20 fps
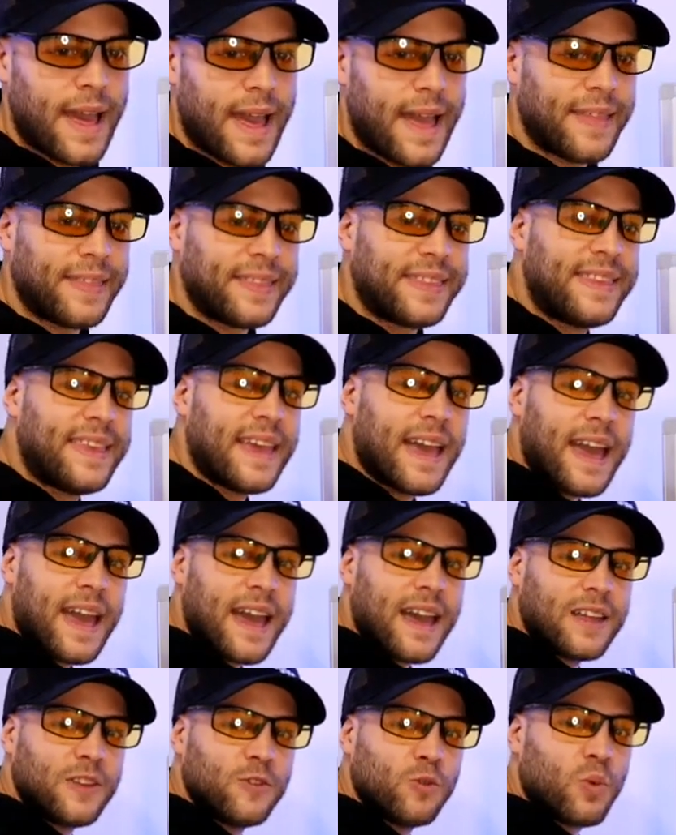And
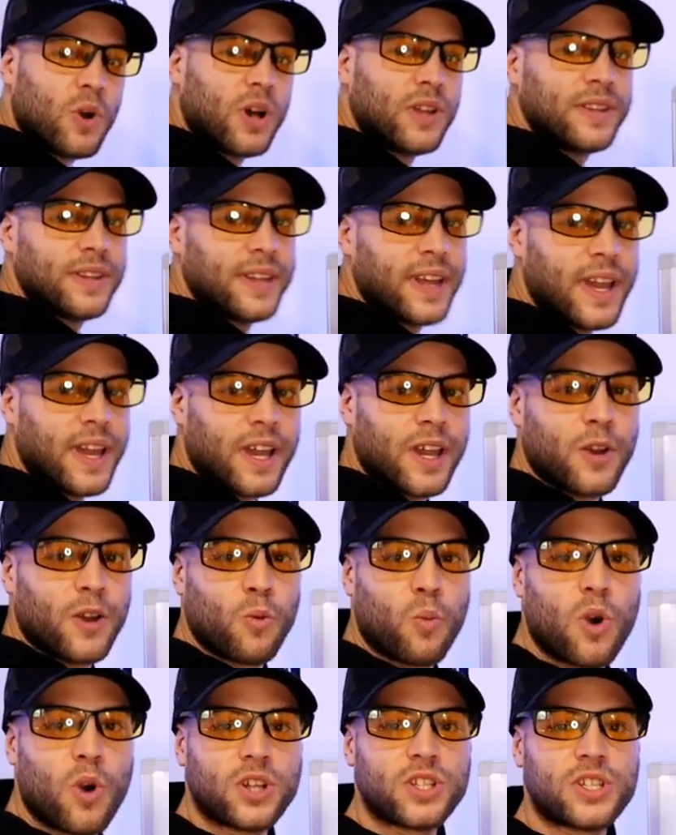then one day,
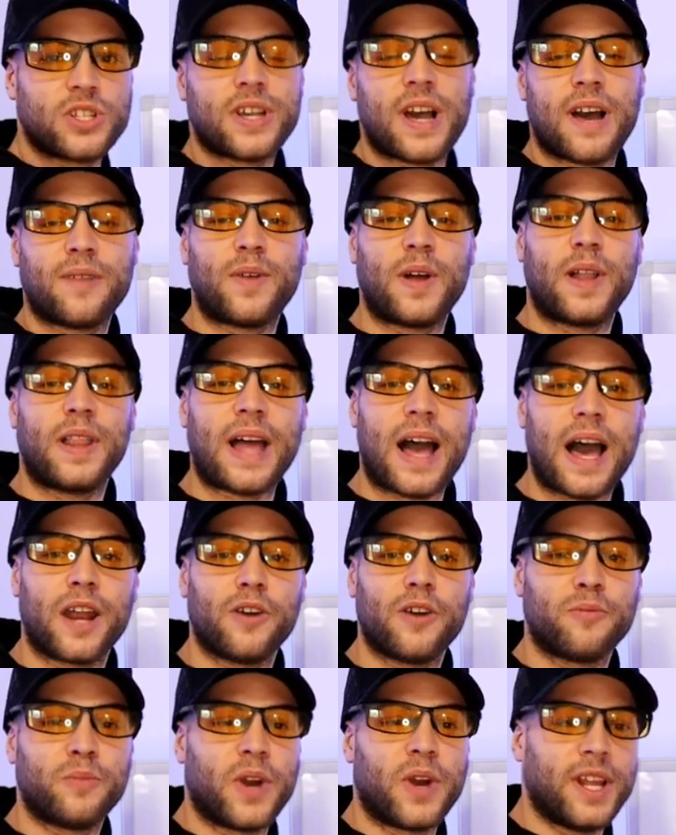once you have a lot
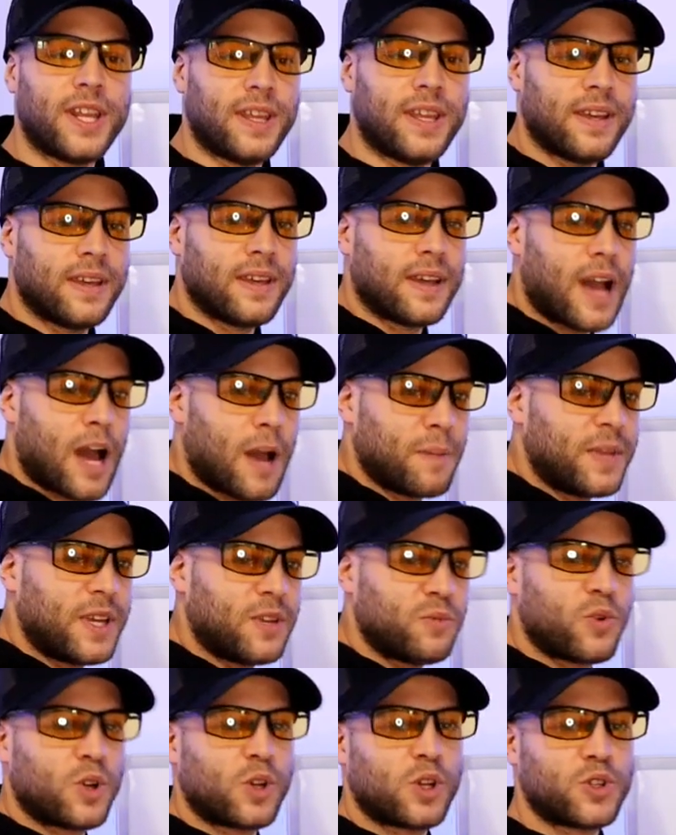of money, I
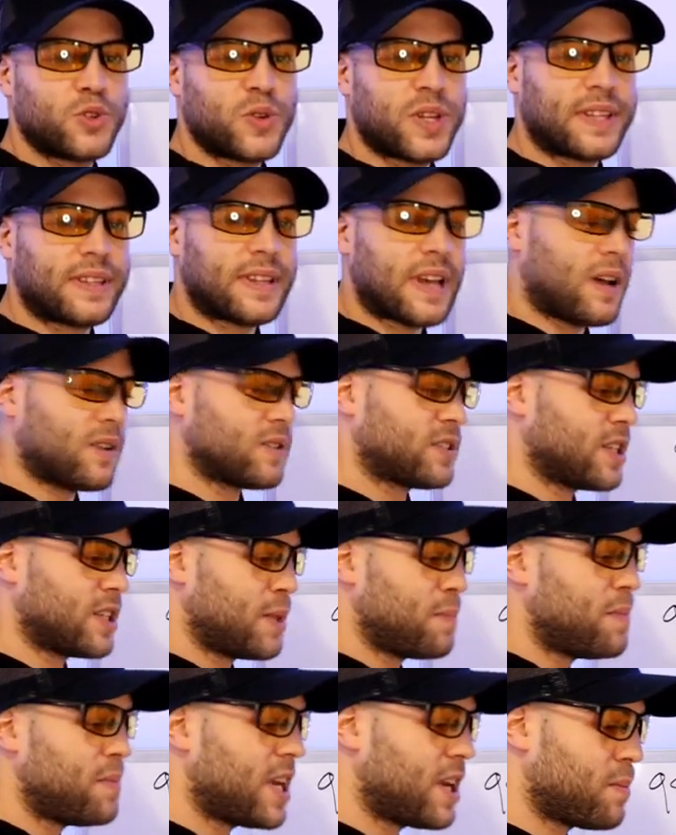mean
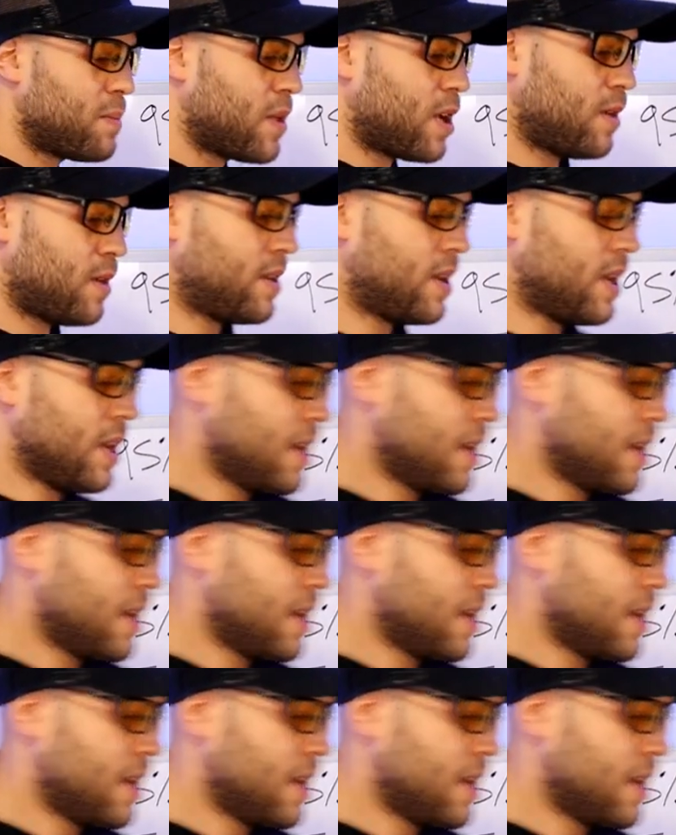100,000 minimum,